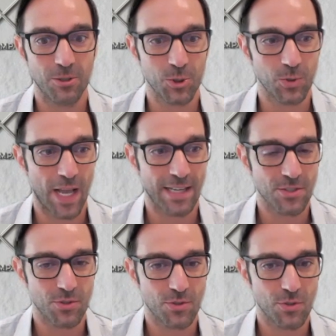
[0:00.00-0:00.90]
your
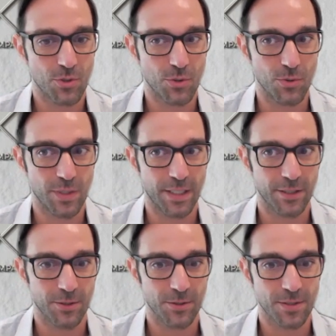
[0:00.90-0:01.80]
last 2
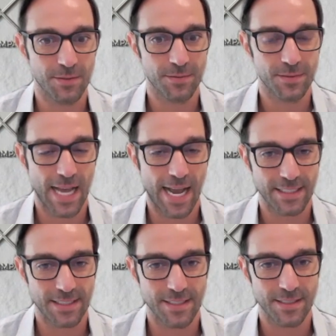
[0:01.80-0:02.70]
years of
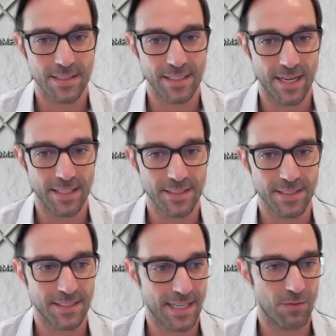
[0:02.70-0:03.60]
taxes in the United
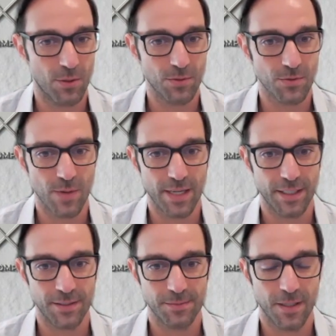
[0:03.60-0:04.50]
States, have those
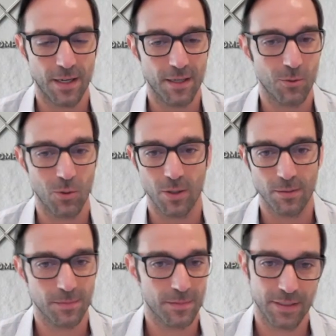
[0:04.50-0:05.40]
ready,
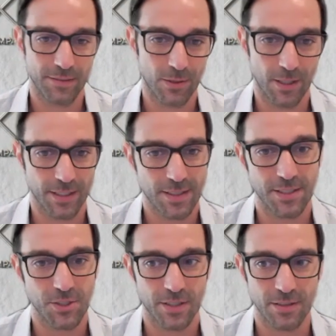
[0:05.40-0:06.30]
or if they're on
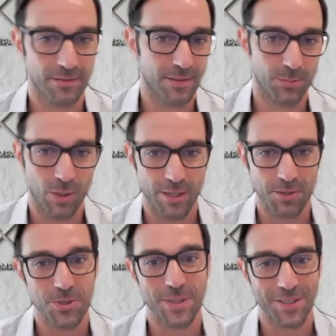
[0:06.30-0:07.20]
extension, the prior
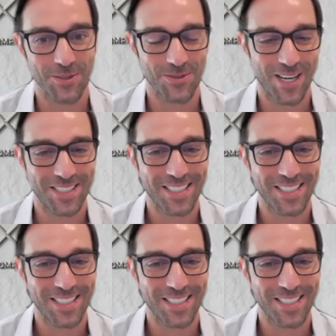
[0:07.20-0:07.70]
2 years, right?